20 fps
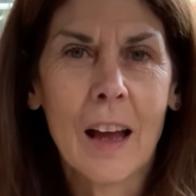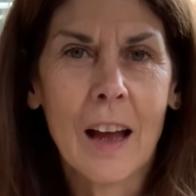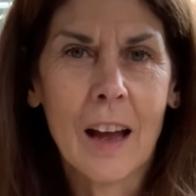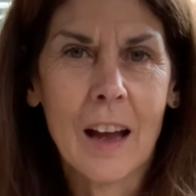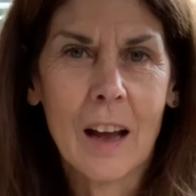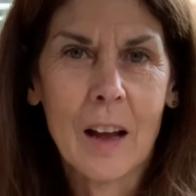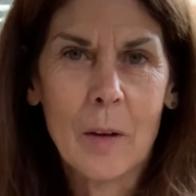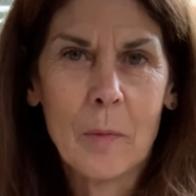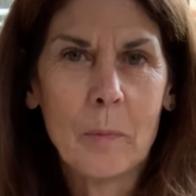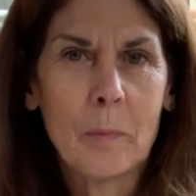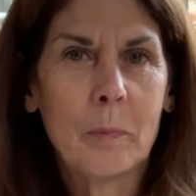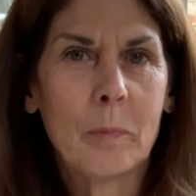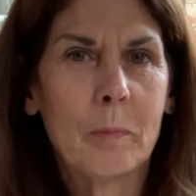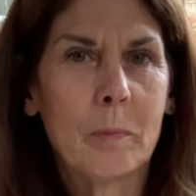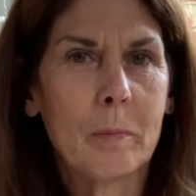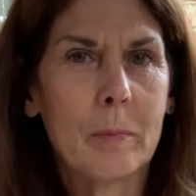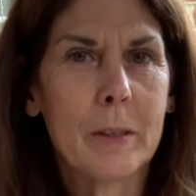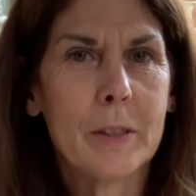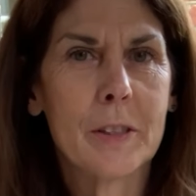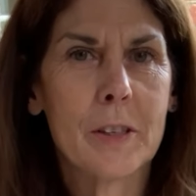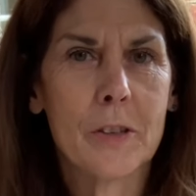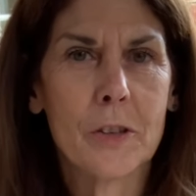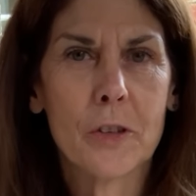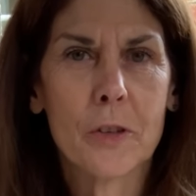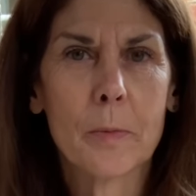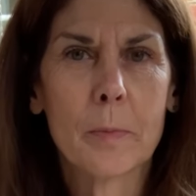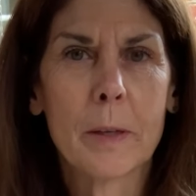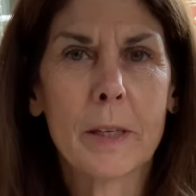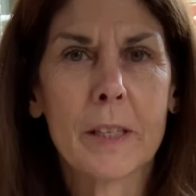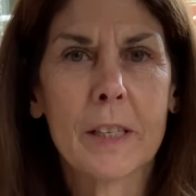My
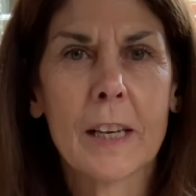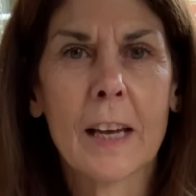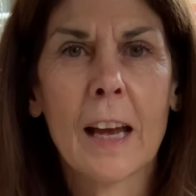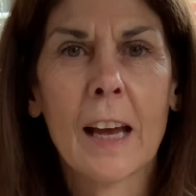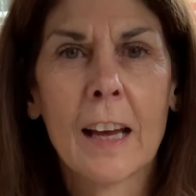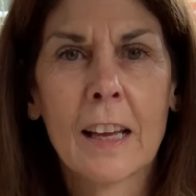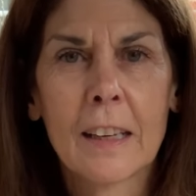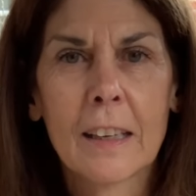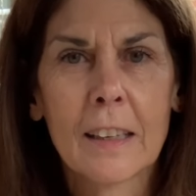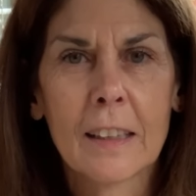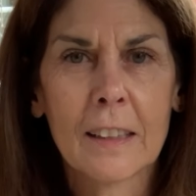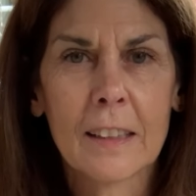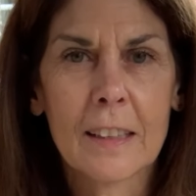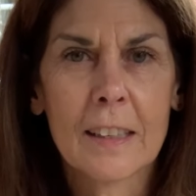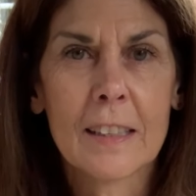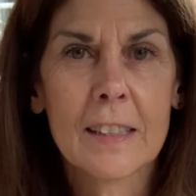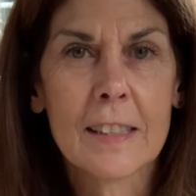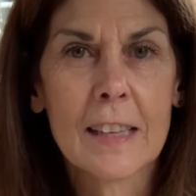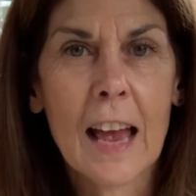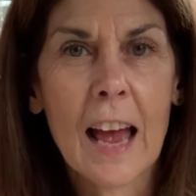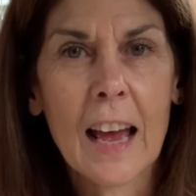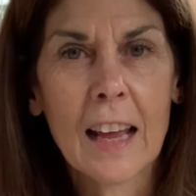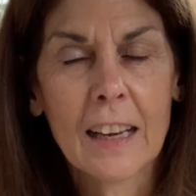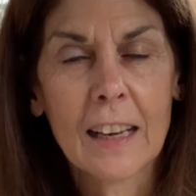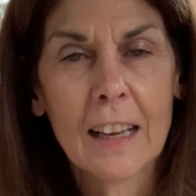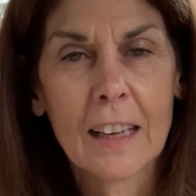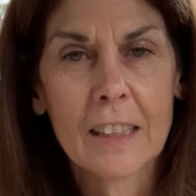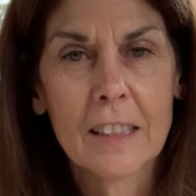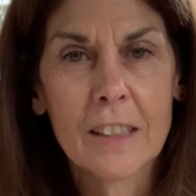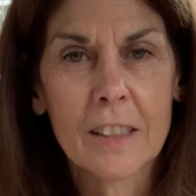social media handle is
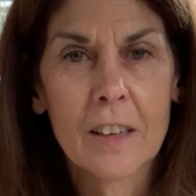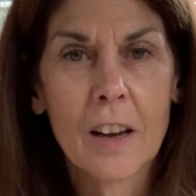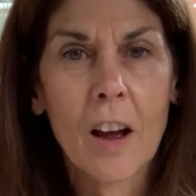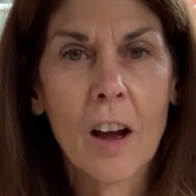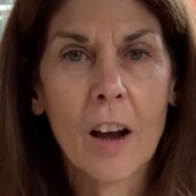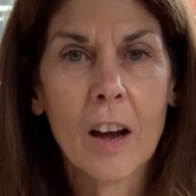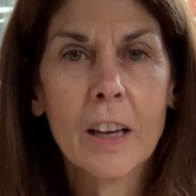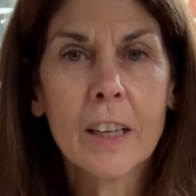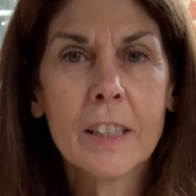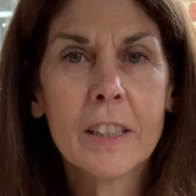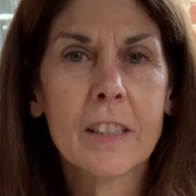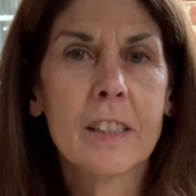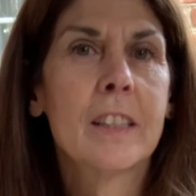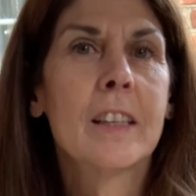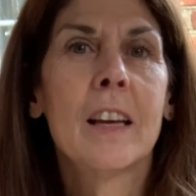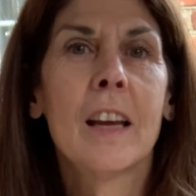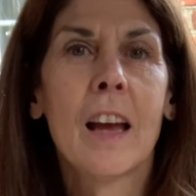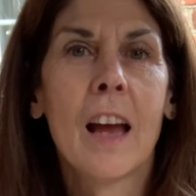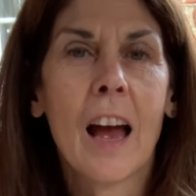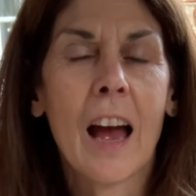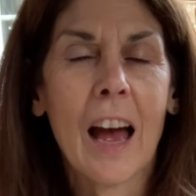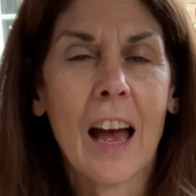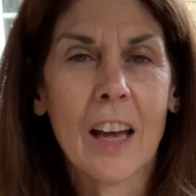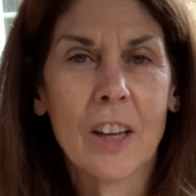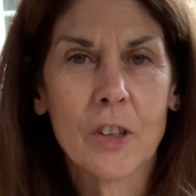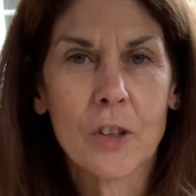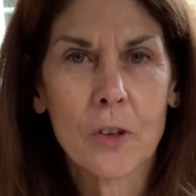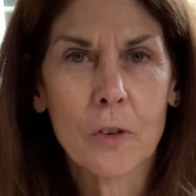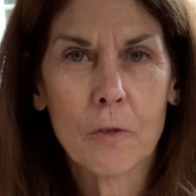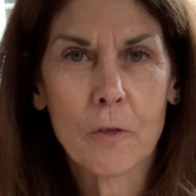@Langdon-Hyde,
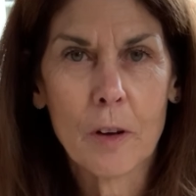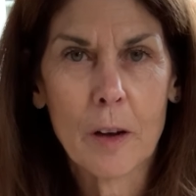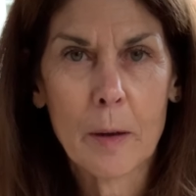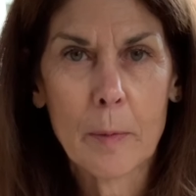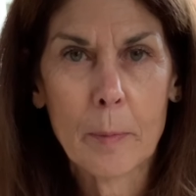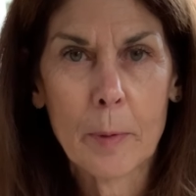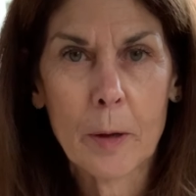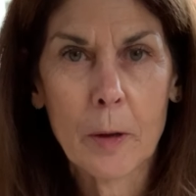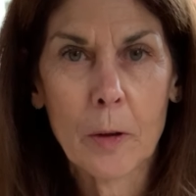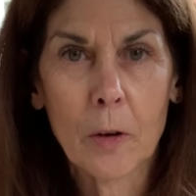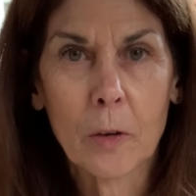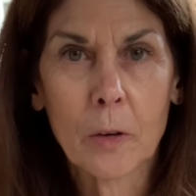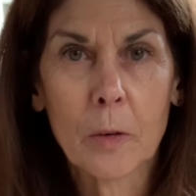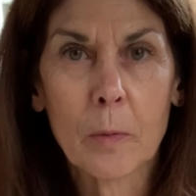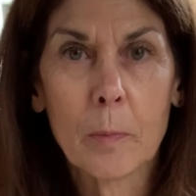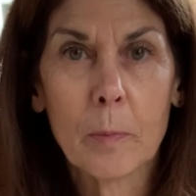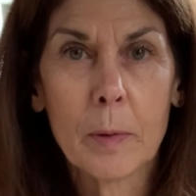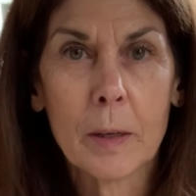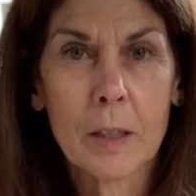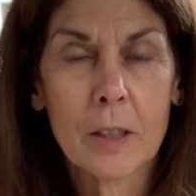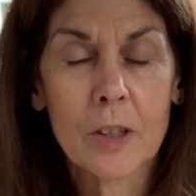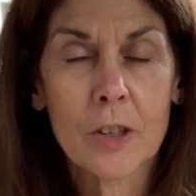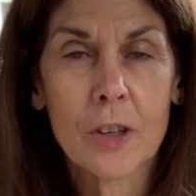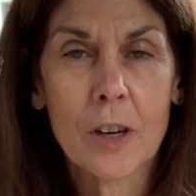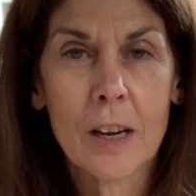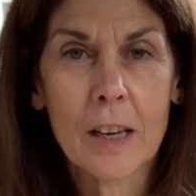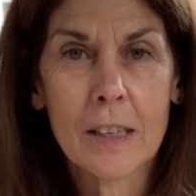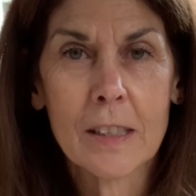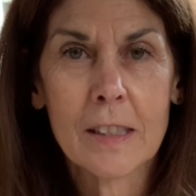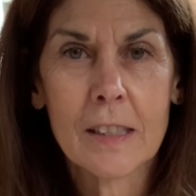and you'll find me on
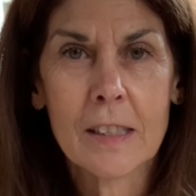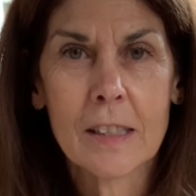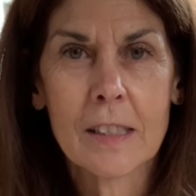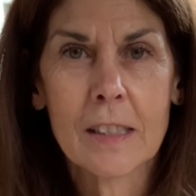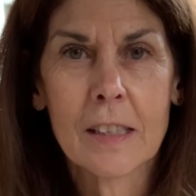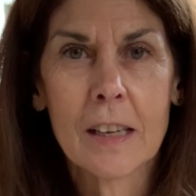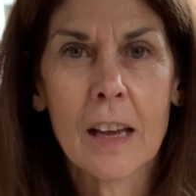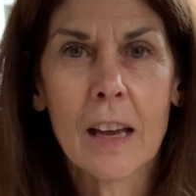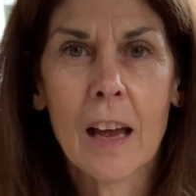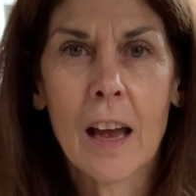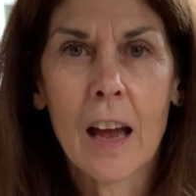Pinterest,